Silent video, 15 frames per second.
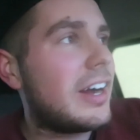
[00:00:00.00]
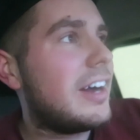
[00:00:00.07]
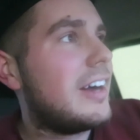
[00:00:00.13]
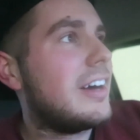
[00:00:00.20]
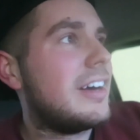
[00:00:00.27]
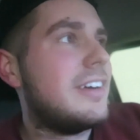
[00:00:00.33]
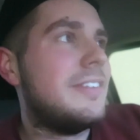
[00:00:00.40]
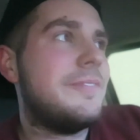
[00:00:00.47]
Uh,
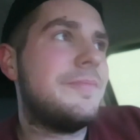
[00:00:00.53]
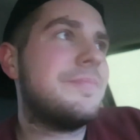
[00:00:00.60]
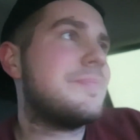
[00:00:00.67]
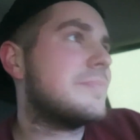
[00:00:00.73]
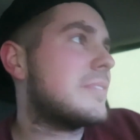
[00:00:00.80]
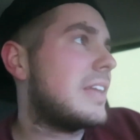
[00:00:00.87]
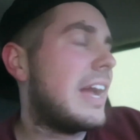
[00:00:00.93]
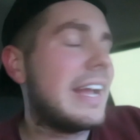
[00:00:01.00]

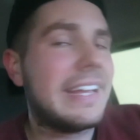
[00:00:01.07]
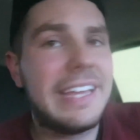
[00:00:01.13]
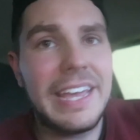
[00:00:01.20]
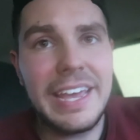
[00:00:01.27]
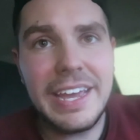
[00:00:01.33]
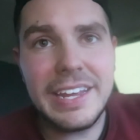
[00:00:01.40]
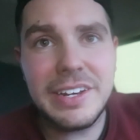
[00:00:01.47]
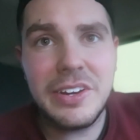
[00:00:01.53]
I
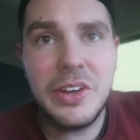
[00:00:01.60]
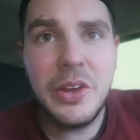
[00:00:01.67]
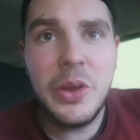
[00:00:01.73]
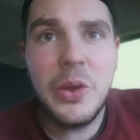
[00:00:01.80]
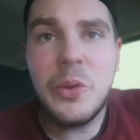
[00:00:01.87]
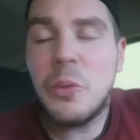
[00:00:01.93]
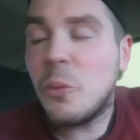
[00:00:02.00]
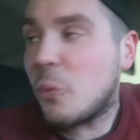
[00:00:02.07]

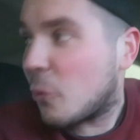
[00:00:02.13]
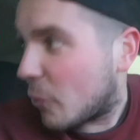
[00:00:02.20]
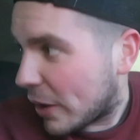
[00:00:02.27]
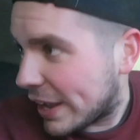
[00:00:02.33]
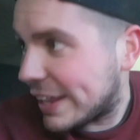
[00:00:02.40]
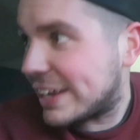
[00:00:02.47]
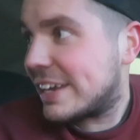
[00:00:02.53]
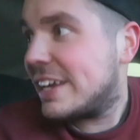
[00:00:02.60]
can't
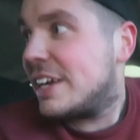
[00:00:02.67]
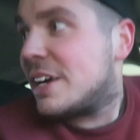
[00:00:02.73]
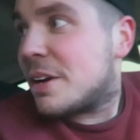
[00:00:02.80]
wait.